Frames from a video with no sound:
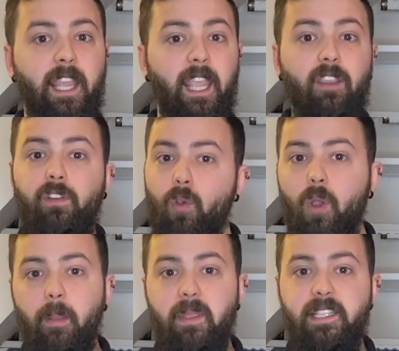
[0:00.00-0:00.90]
If you're
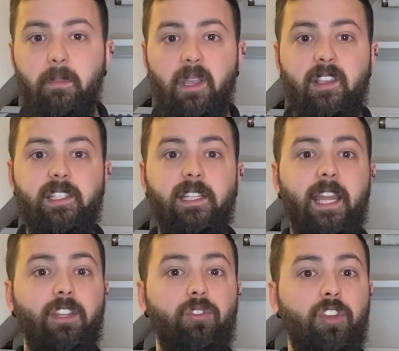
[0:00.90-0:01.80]
quite a busy person
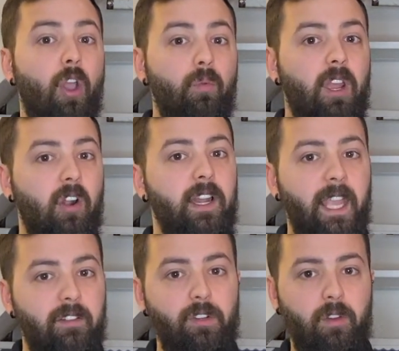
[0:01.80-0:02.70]
and you don't currently
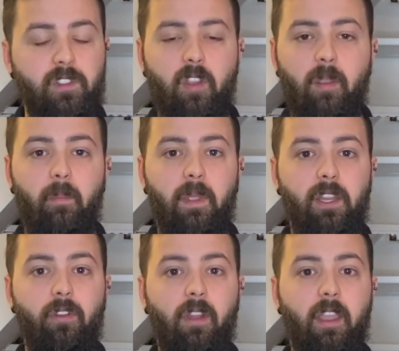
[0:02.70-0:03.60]
have a lot of time in
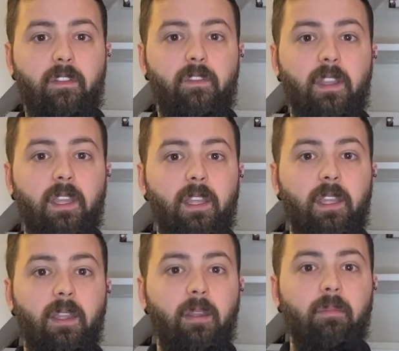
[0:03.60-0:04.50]
your life,
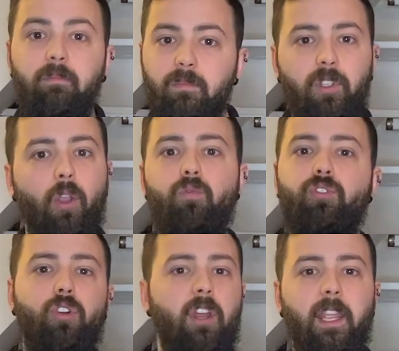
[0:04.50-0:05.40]
don't
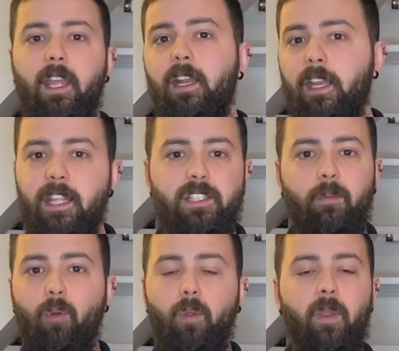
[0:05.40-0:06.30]
try and get to the
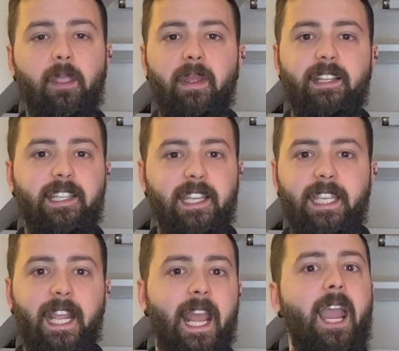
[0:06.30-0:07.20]
point where you're
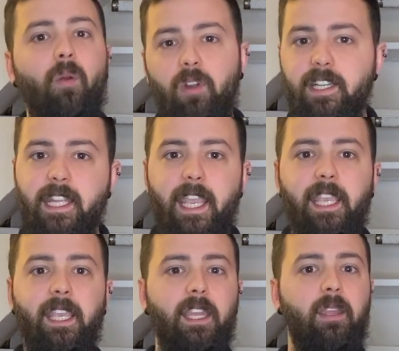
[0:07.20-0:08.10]
meditating an hour a
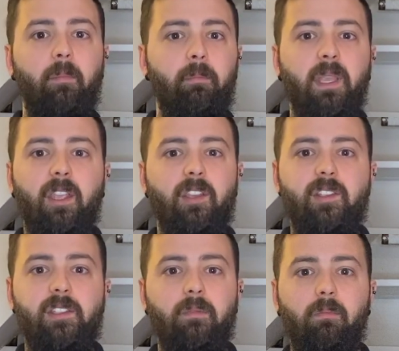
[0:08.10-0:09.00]
day,
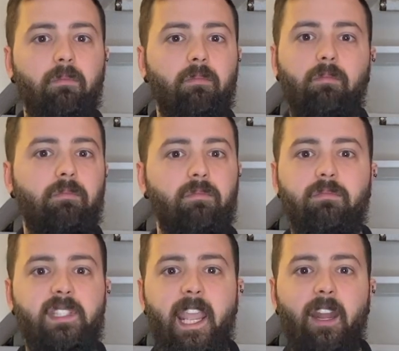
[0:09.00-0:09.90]
because
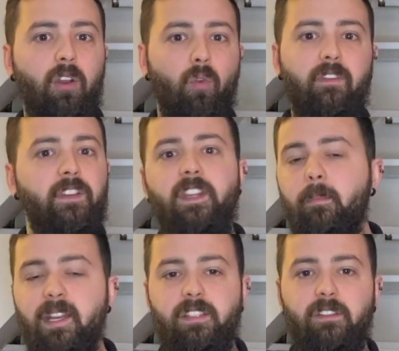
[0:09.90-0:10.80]
10 or 15
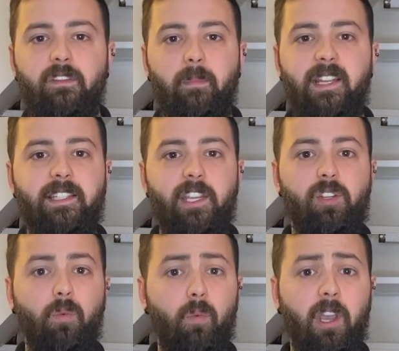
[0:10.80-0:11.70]
minutes of
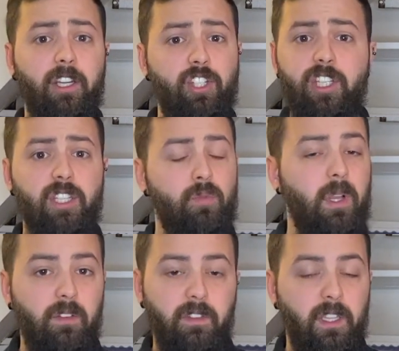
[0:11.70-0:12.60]
meditation will work just as
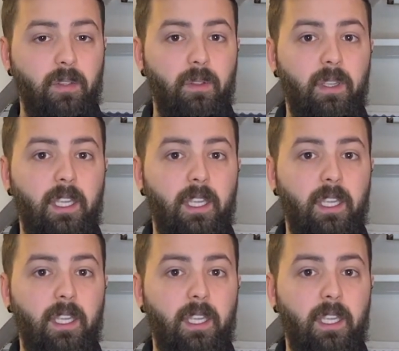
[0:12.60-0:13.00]
well for you.